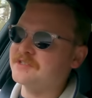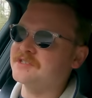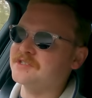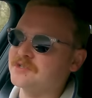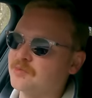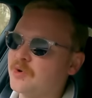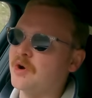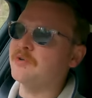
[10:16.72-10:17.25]
This
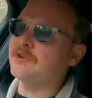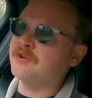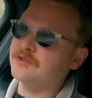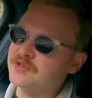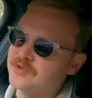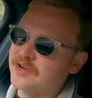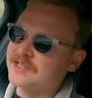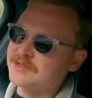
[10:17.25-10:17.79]
is a
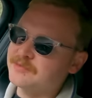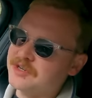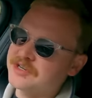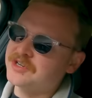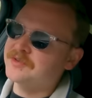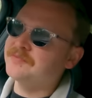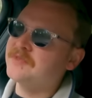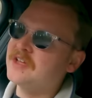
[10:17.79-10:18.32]
well-known
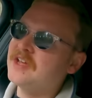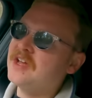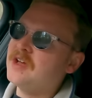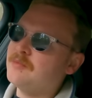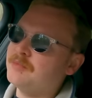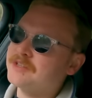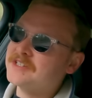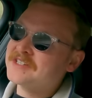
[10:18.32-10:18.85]
transmission,
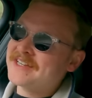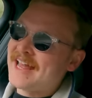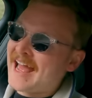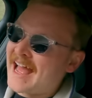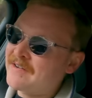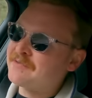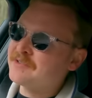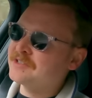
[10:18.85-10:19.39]
but just
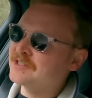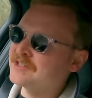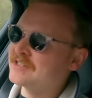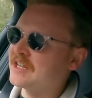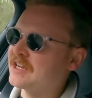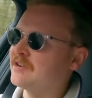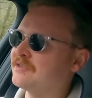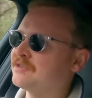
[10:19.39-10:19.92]
having the
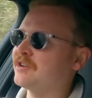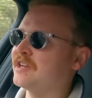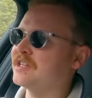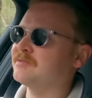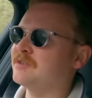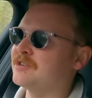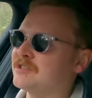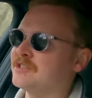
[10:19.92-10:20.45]
Z F
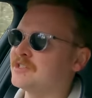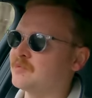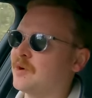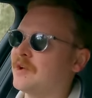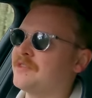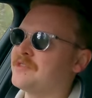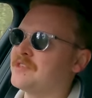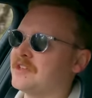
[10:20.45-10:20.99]
transmission is
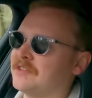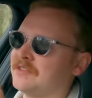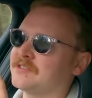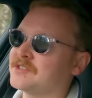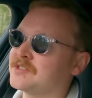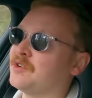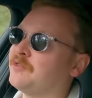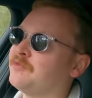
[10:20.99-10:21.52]
one thing.
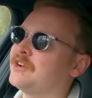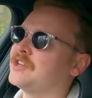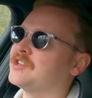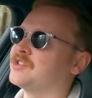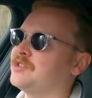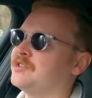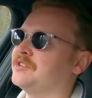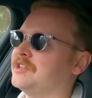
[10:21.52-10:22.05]
The software
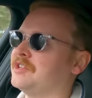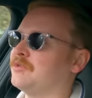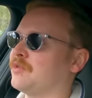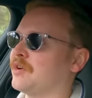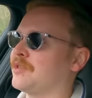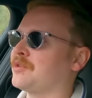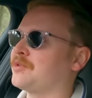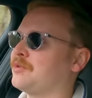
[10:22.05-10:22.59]
tune that you
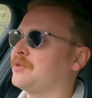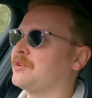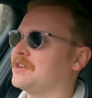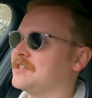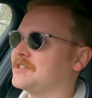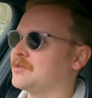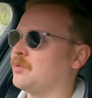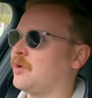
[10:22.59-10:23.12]
run through it
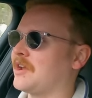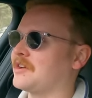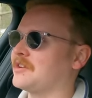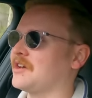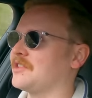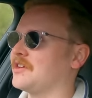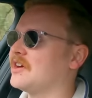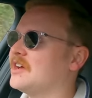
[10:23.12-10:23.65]
is quite
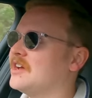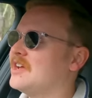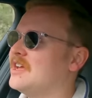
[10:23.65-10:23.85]
another,